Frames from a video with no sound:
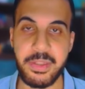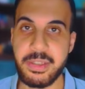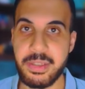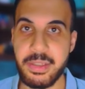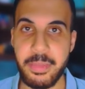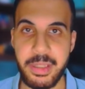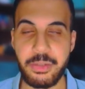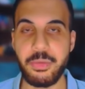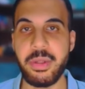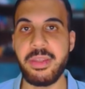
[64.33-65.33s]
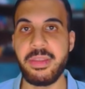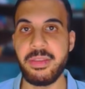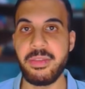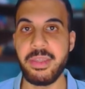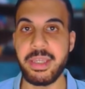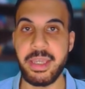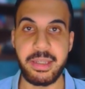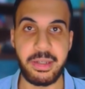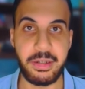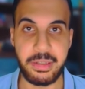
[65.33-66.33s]
This is the best way that they
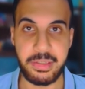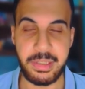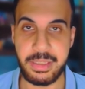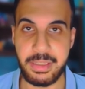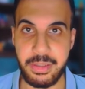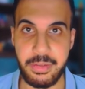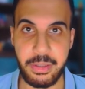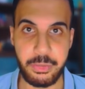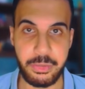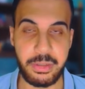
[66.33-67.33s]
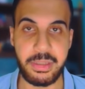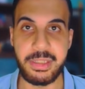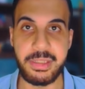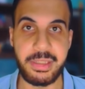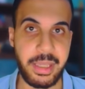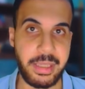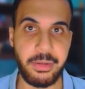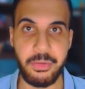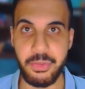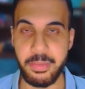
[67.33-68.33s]
can guarantee that the user is
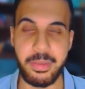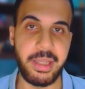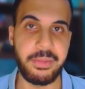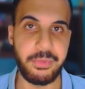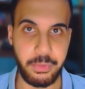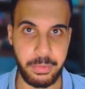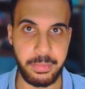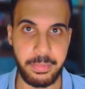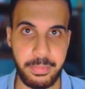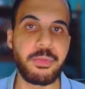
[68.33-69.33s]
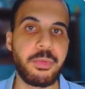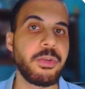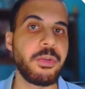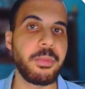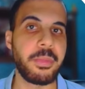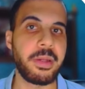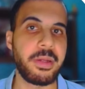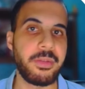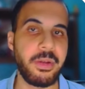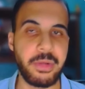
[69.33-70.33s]
staying on the platform. And when you
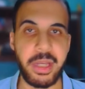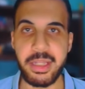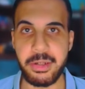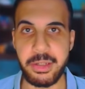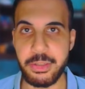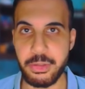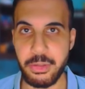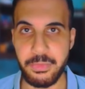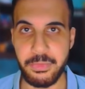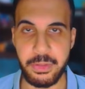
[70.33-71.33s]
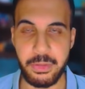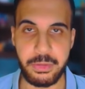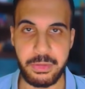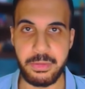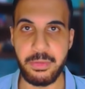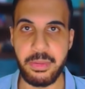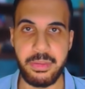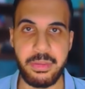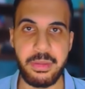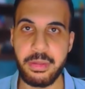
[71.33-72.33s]
compare the organic reach of videos
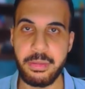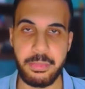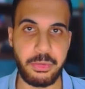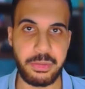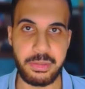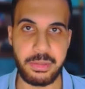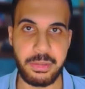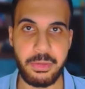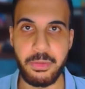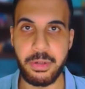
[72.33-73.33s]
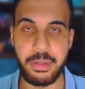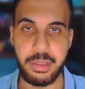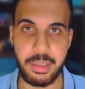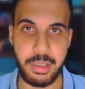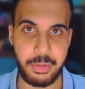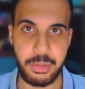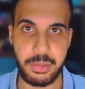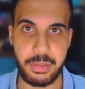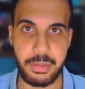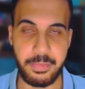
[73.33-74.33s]
with posts or
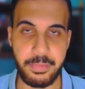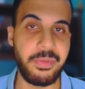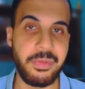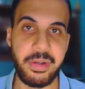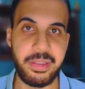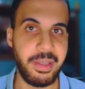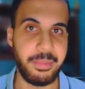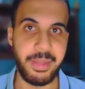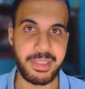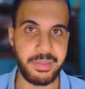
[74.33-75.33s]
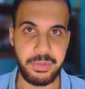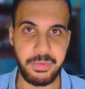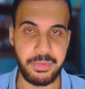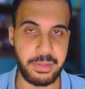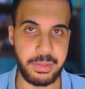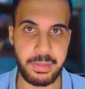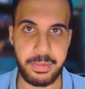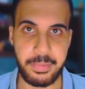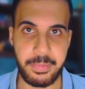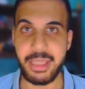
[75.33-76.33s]
images, you will find a massive
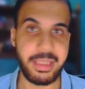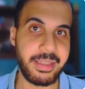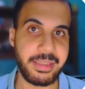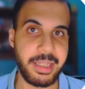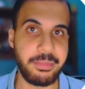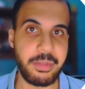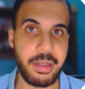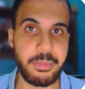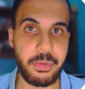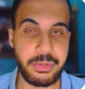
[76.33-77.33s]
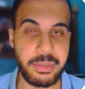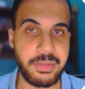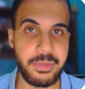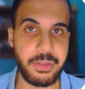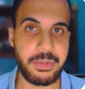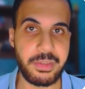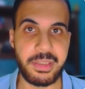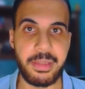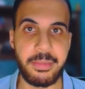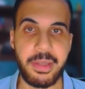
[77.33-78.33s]
difference. And at the same time, posting videos
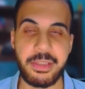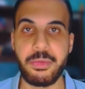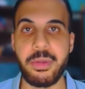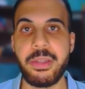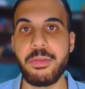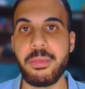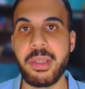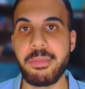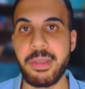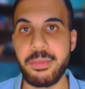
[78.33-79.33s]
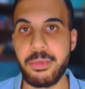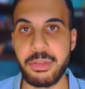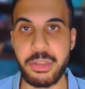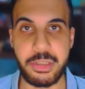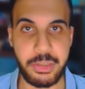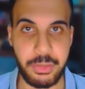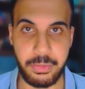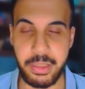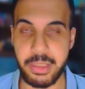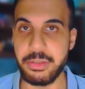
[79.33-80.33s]
is the best way to make people trust
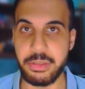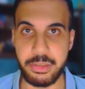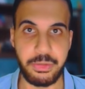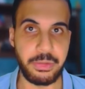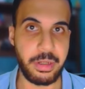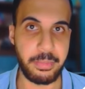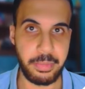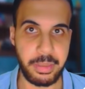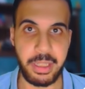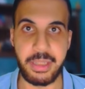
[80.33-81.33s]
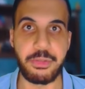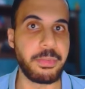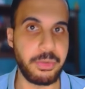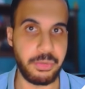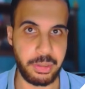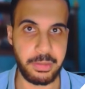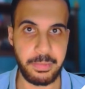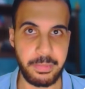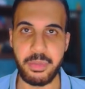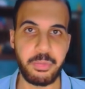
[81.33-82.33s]
you and trust your company and your product.
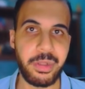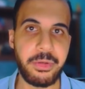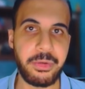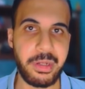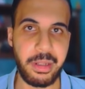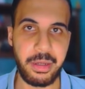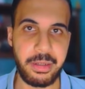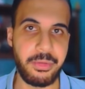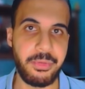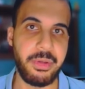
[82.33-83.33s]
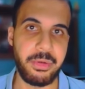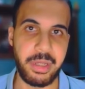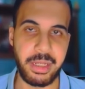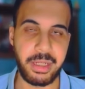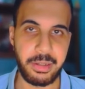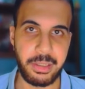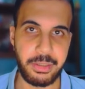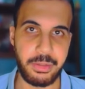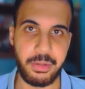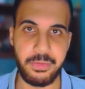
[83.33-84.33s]
But will you rely on the organic
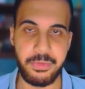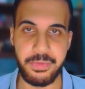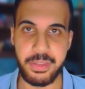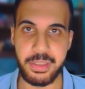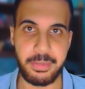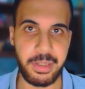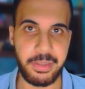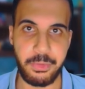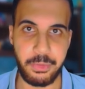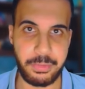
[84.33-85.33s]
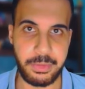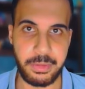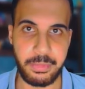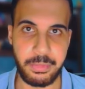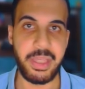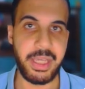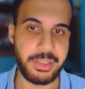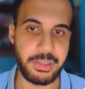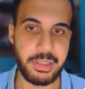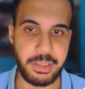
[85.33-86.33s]
reach of these platforms? The
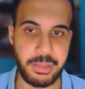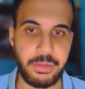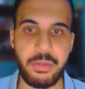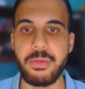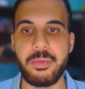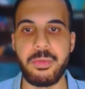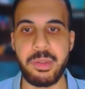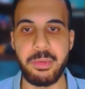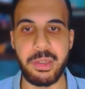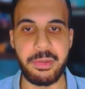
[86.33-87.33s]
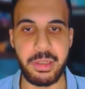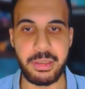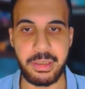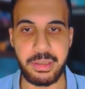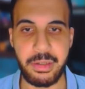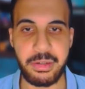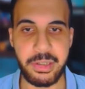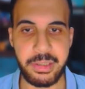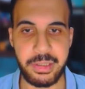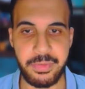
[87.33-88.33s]
answer is no. We will run
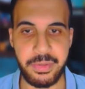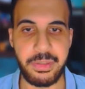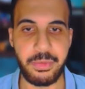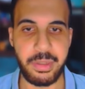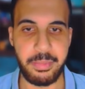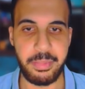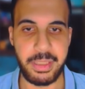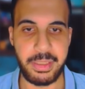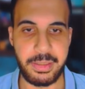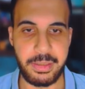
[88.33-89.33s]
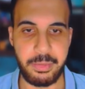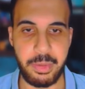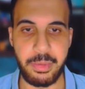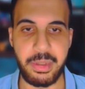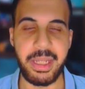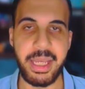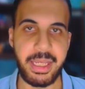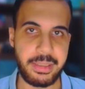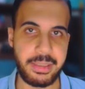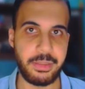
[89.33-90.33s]
targeted video campaigns. We will run
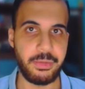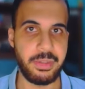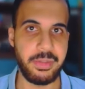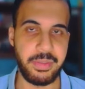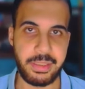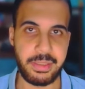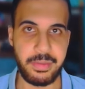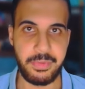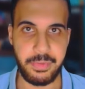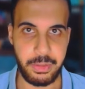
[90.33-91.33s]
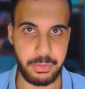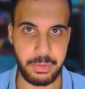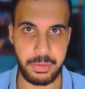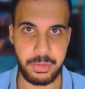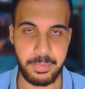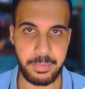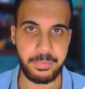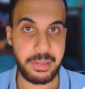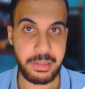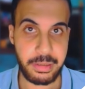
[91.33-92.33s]
ads using these videos.
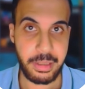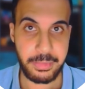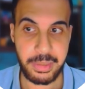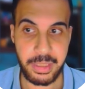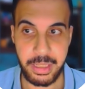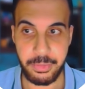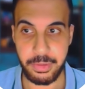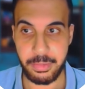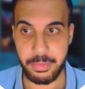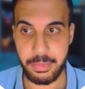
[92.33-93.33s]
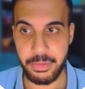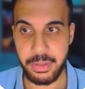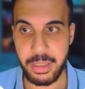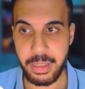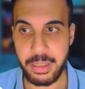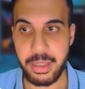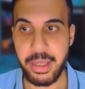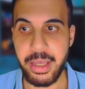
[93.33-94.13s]
And here it comes how number 3.